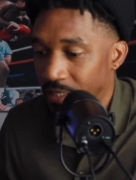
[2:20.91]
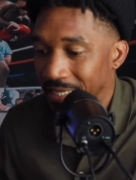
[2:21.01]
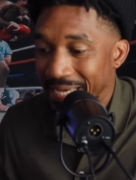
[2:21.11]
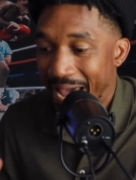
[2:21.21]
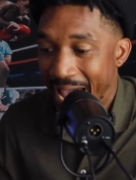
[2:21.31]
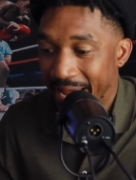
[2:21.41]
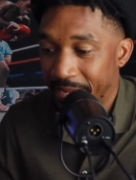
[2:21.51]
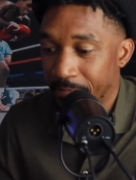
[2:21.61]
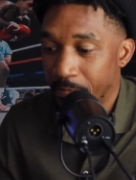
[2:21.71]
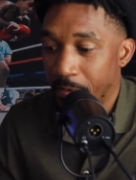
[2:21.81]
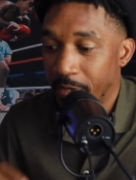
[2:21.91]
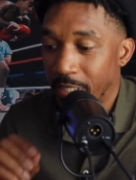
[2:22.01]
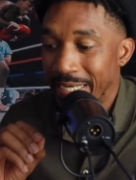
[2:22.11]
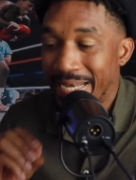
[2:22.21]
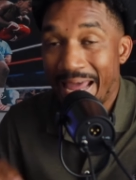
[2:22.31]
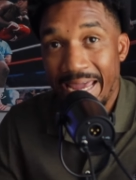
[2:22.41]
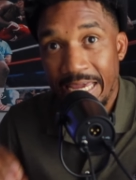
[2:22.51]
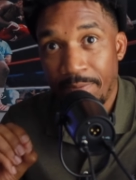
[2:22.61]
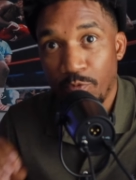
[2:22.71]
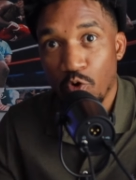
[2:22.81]
He added,
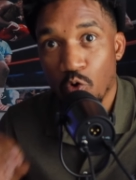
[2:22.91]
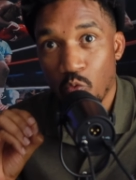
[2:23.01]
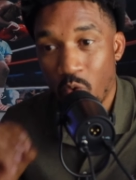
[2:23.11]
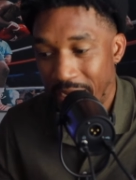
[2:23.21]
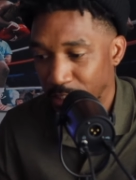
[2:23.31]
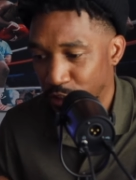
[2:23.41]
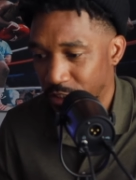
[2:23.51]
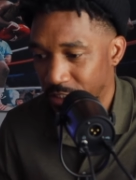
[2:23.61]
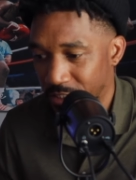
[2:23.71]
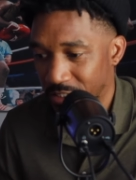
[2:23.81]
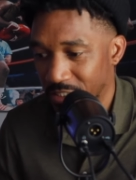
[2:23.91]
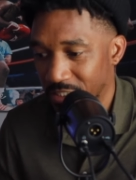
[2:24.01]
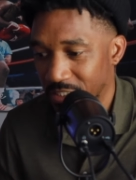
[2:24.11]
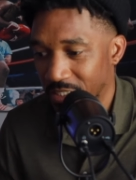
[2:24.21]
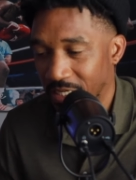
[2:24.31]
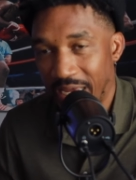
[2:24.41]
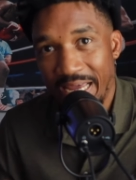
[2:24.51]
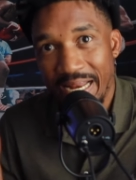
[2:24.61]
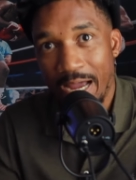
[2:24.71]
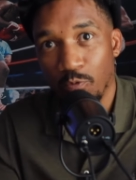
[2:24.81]
Name your wages
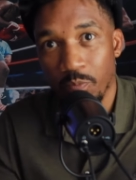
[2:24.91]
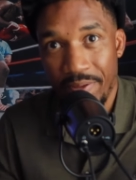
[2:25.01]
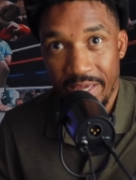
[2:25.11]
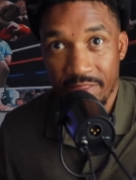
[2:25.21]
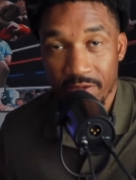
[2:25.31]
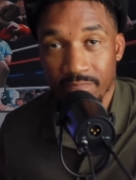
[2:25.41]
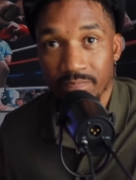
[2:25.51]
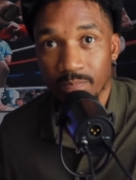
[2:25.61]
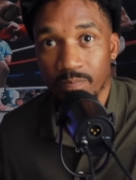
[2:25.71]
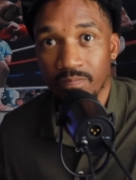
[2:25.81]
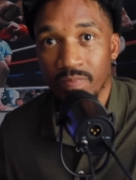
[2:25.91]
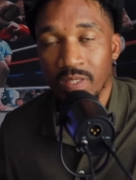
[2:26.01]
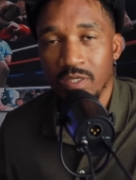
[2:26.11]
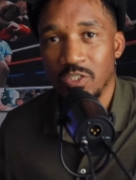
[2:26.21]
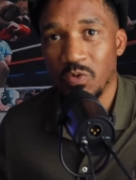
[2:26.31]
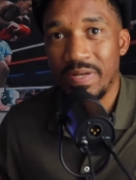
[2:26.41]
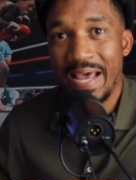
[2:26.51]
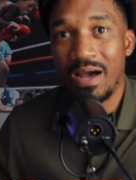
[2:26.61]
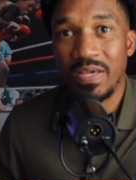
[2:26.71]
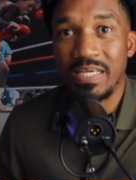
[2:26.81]
and I will pay them. So
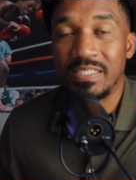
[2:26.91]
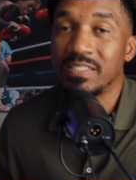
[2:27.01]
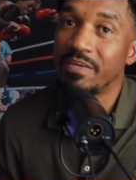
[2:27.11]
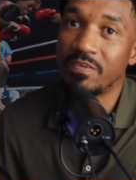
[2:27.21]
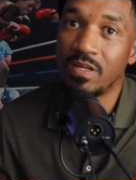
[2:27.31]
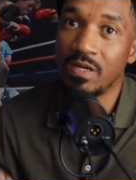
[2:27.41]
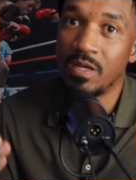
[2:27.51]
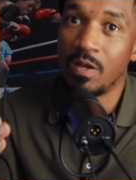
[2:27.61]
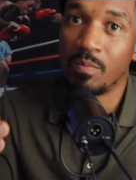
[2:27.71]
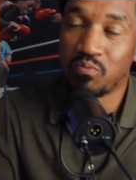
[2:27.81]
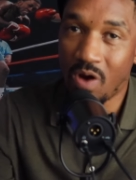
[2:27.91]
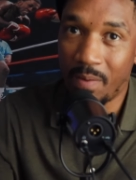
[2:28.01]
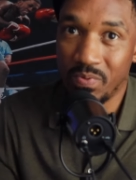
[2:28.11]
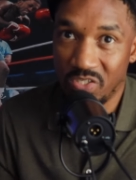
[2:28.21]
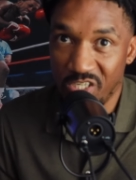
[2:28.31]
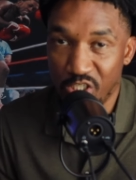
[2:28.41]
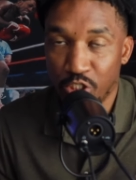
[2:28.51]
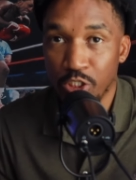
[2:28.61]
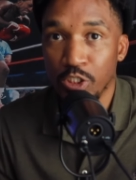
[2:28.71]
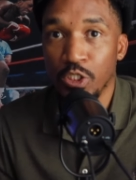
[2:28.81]
now he's given a
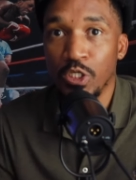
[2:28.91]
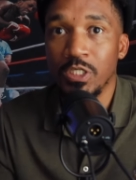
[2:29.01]
proposition